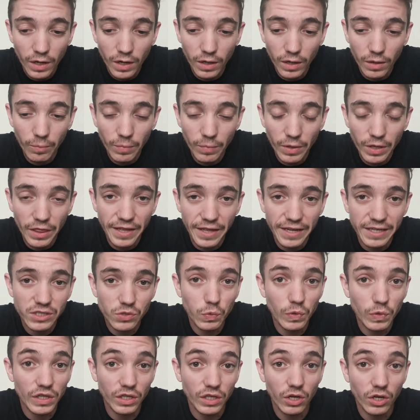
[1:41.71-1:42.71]
and
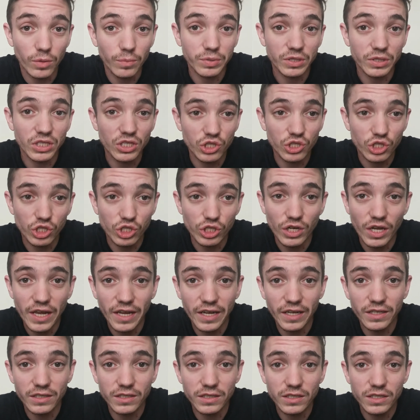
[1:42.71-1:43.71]
that's when the competition
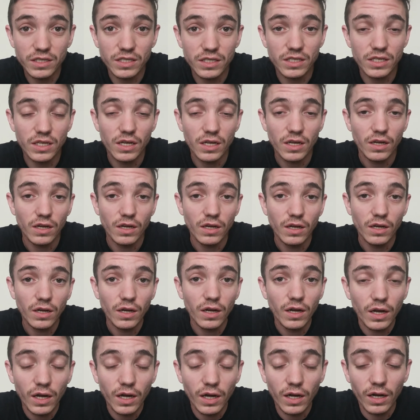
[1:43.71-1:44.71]
ends.
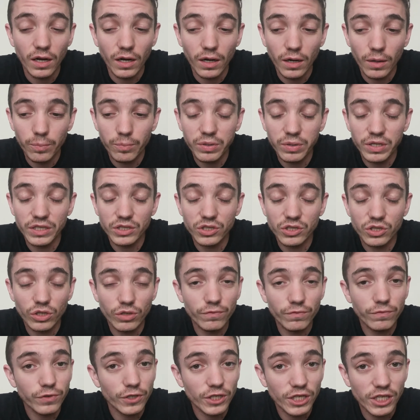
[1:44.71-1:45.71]
Please
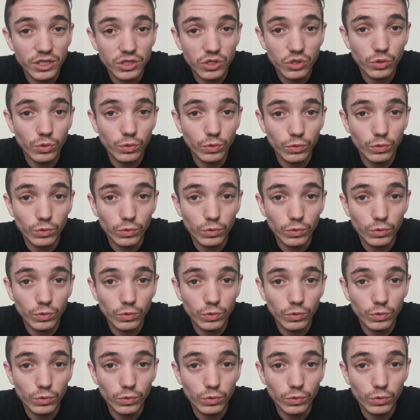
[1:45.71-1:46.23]
don't forget to